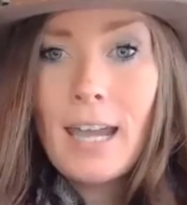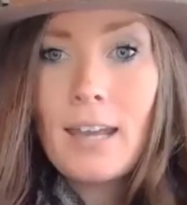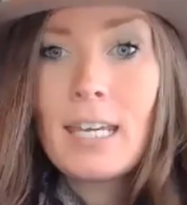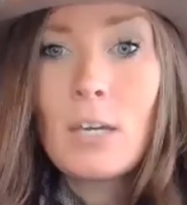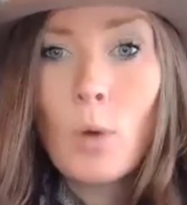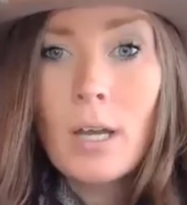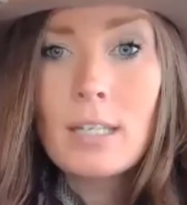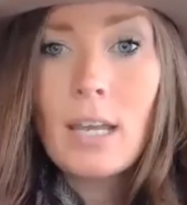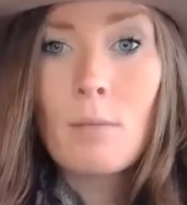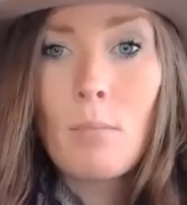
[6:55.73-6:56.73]
he
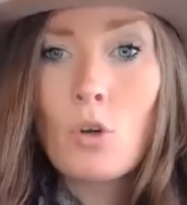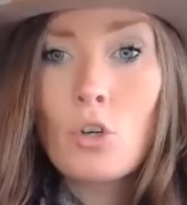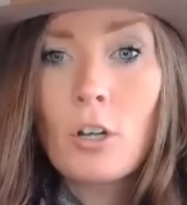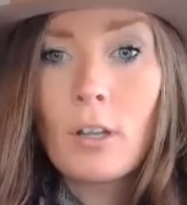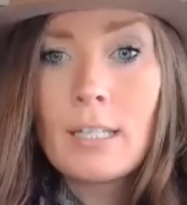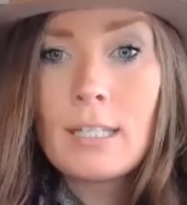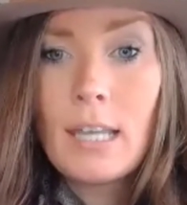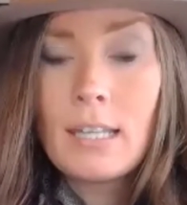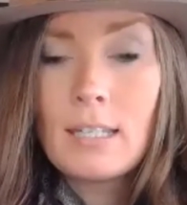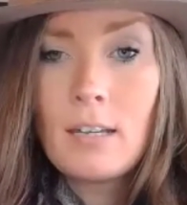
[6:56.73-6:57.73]
was an emotional and
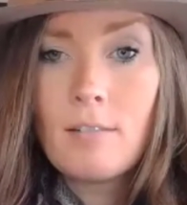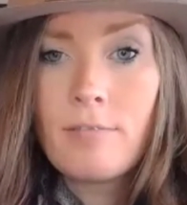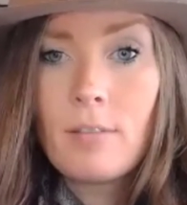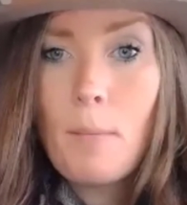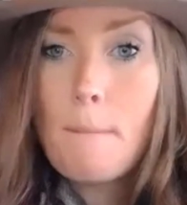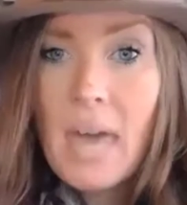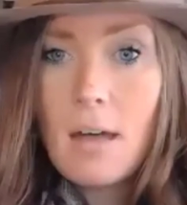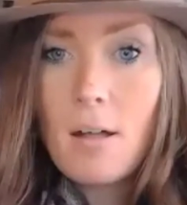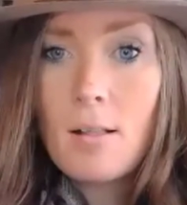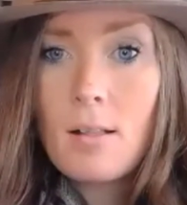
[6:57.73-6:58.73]
sensitive
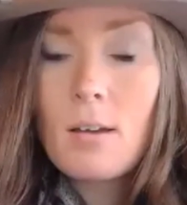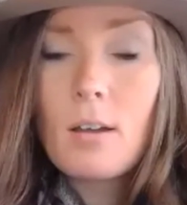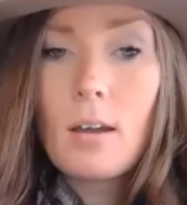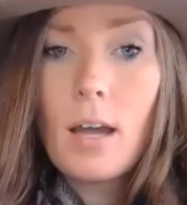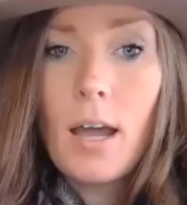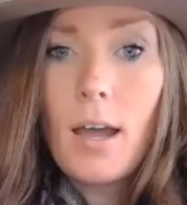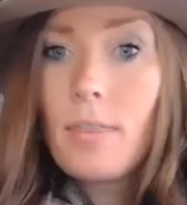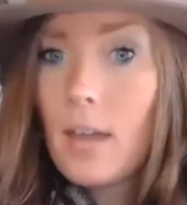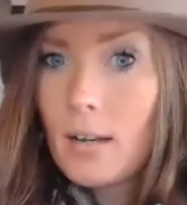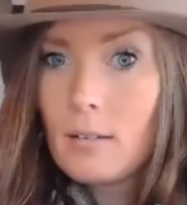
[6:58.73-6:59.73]
male
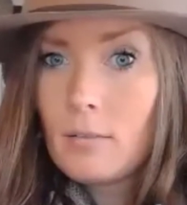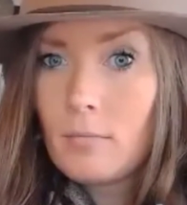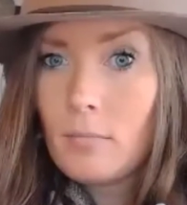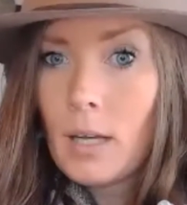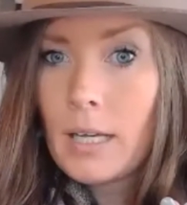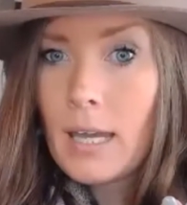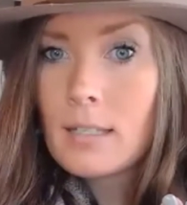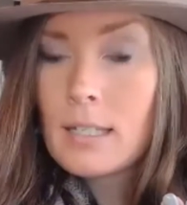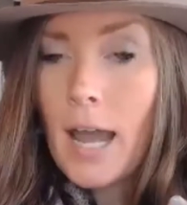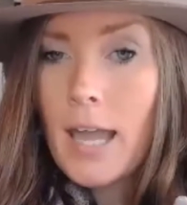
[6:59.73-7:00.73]
that, again,
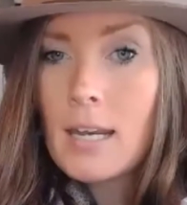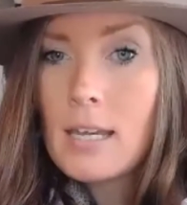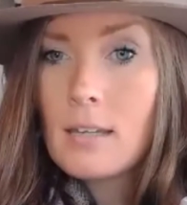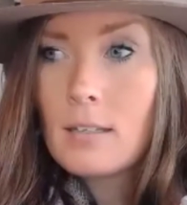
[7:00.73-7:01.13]
society